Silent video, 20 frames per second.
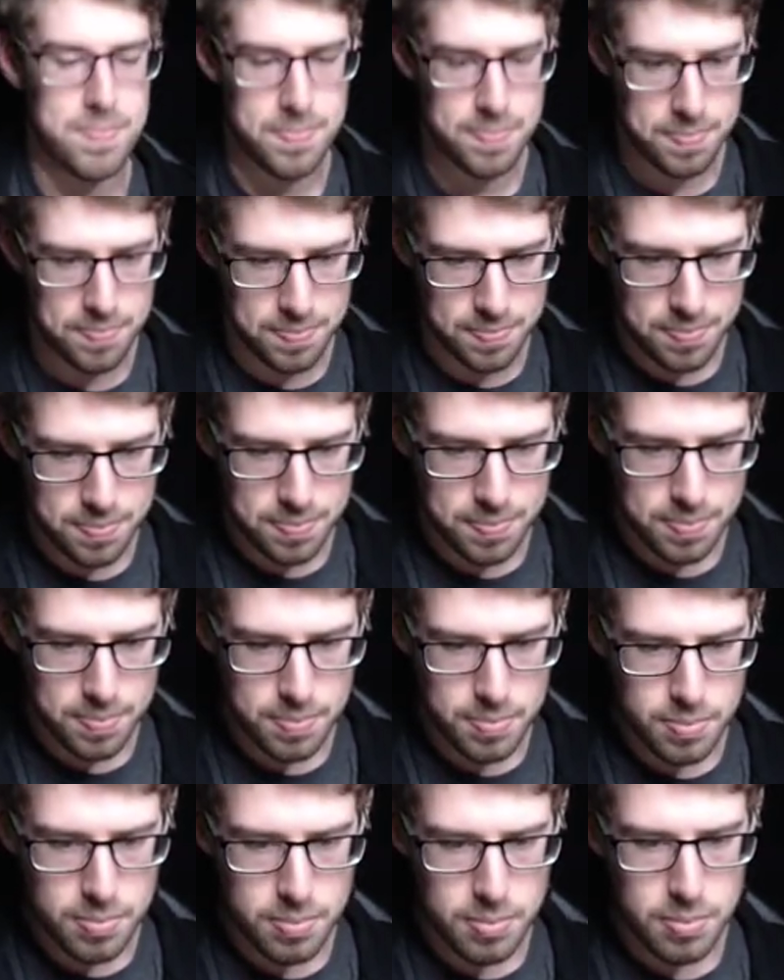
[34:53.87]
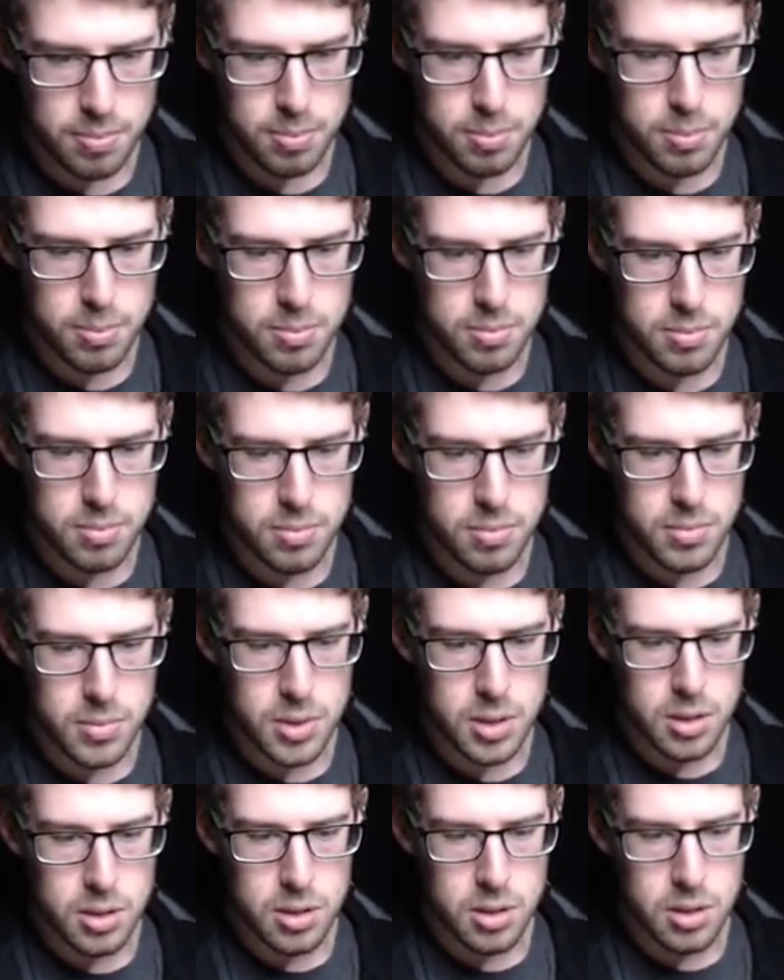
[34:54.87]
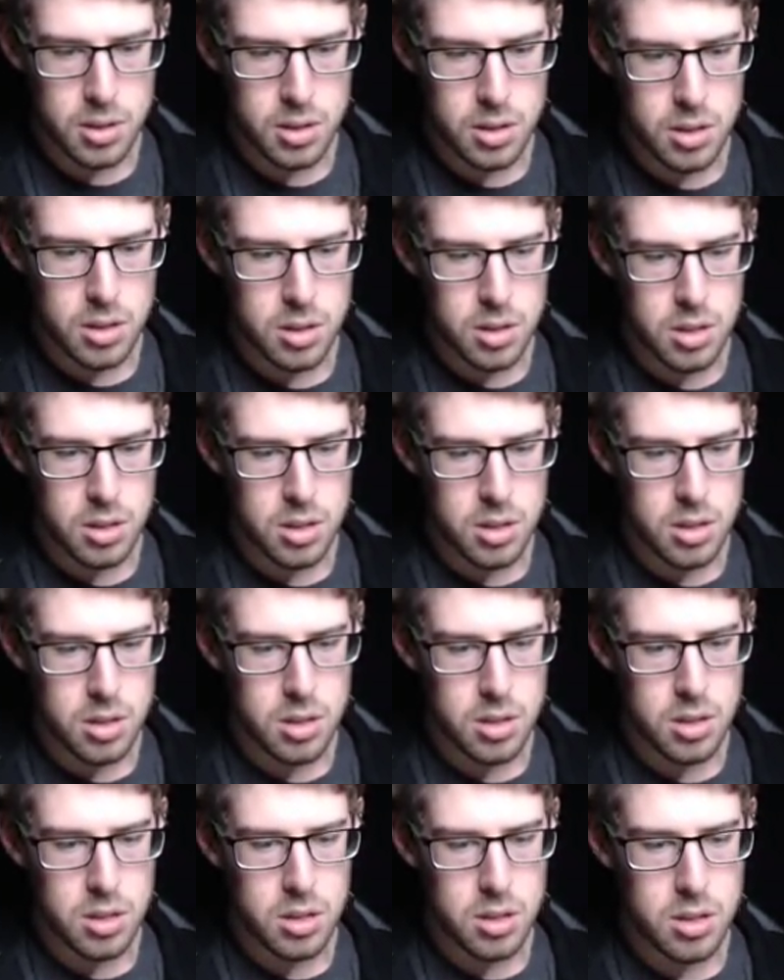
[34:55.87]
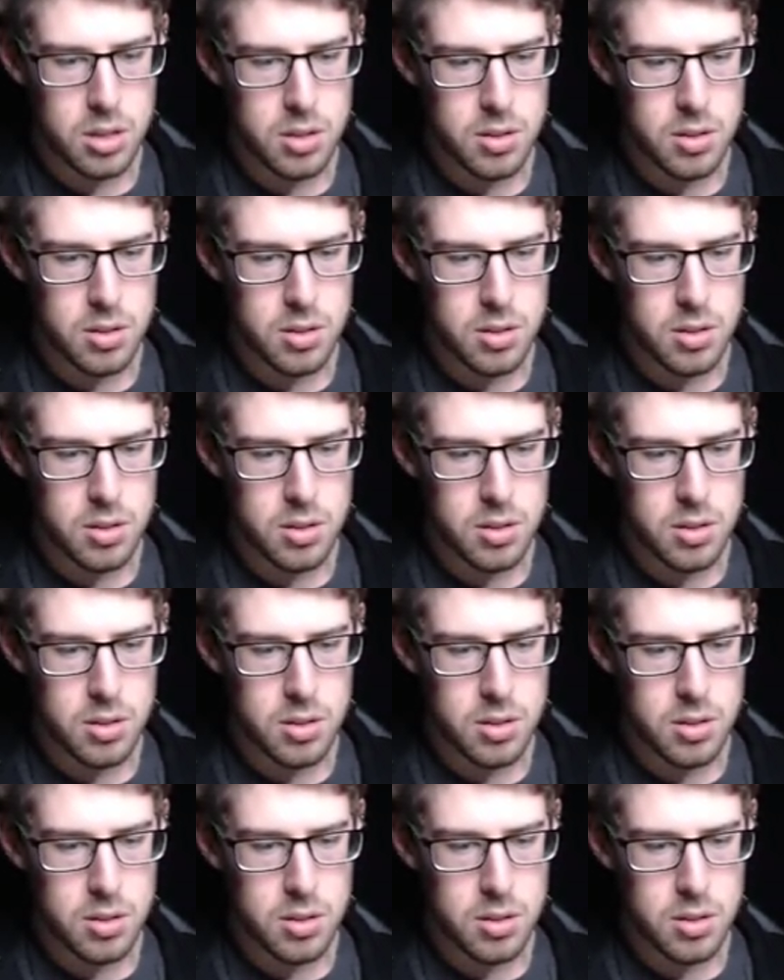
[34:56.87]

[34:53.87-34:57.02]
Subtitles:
[no speech]